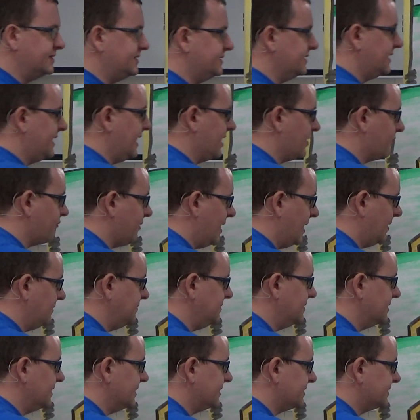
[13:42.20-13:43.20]
to get
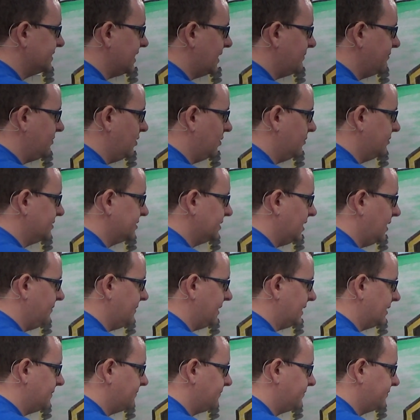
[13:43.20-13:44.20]
around that Samuel was
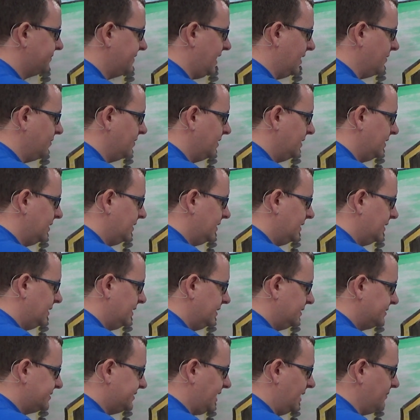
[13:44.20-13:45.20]
coming. Now,
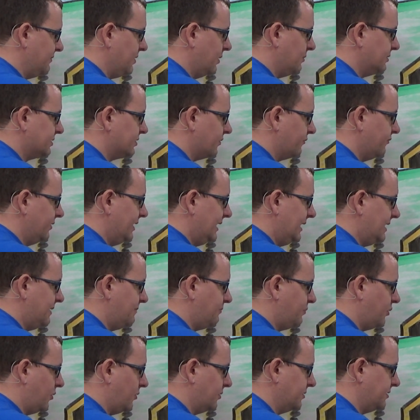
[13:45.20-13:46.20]
Samuel was a really
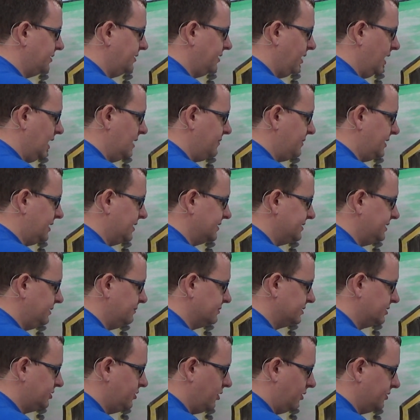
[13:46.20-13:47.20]
important guy because
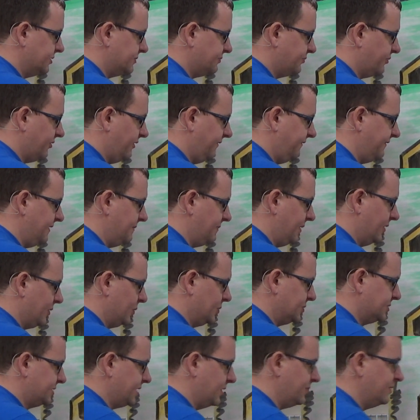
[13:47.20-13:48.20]
he was God's prophet, but
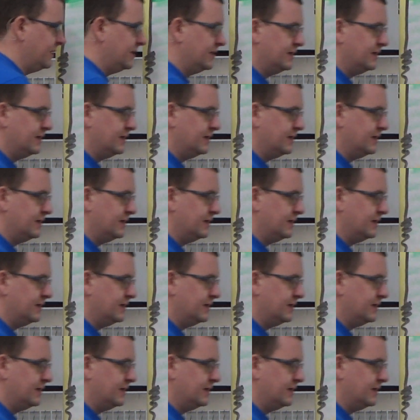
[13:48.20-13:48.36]
also